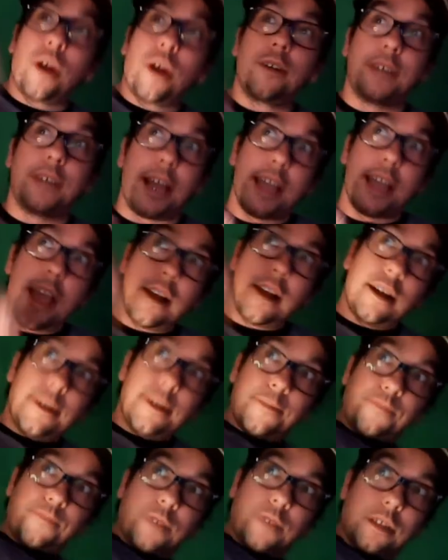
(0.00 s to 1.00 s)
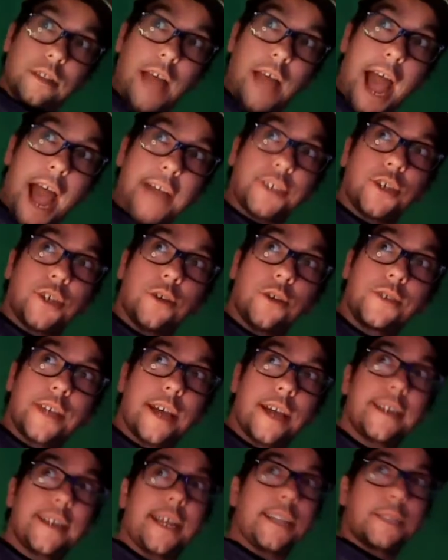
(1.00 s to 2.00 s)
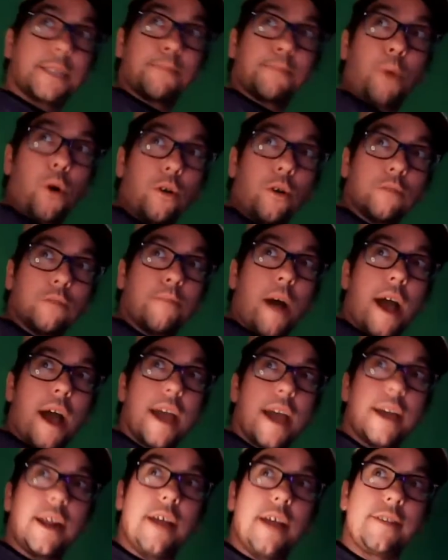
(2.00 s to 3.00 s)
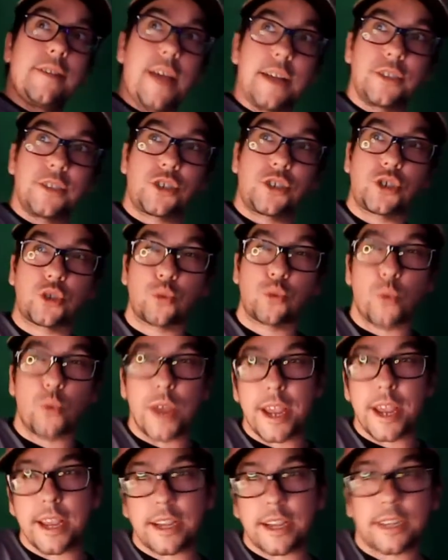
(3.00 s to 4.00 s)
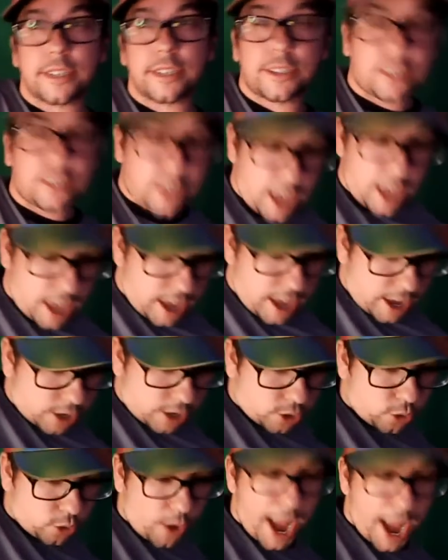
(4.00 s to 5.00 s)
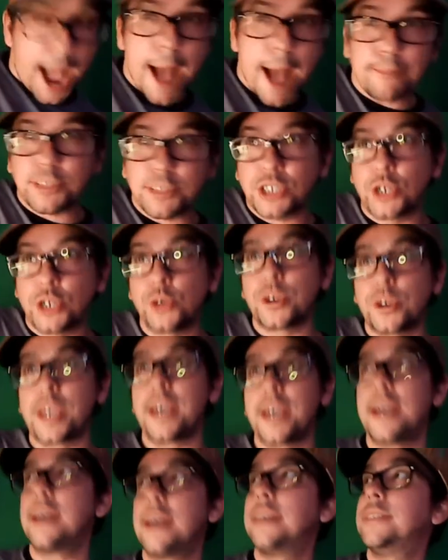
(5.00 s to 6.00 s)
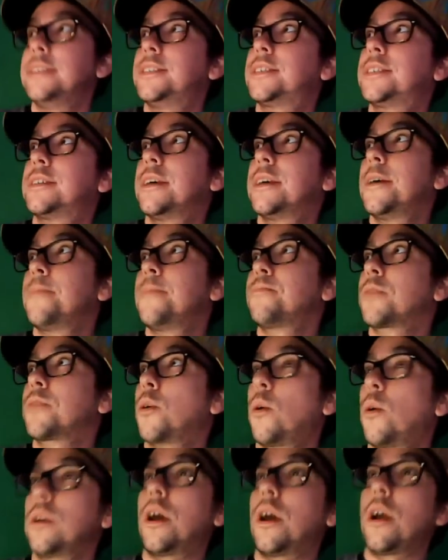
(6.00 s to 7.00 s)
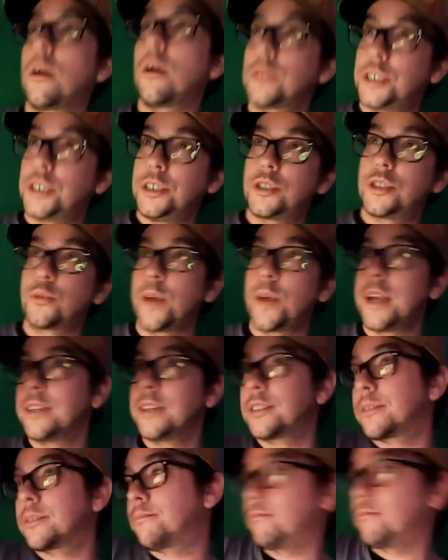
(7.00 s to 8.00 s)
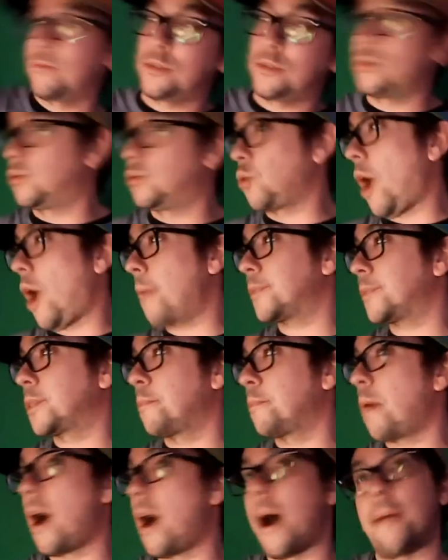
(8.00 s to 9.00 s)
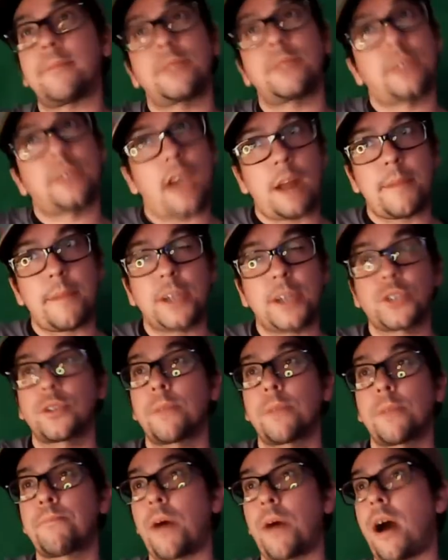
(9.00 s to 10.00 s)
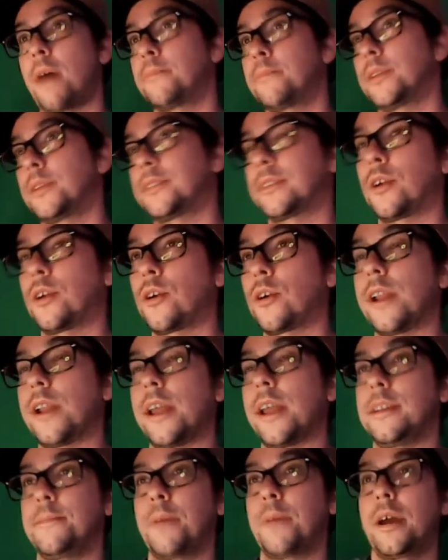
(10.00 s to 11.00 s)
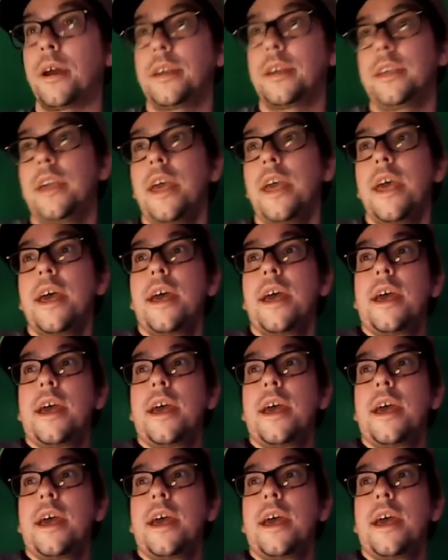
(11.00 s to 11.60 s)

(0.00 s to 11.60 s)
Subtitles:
where Diana lassos it, gets pulled by it, and then swings, grabs two kids. Well, no, she swings, drops the bomb. Got to make sure the bomb doesn't hurt anybody.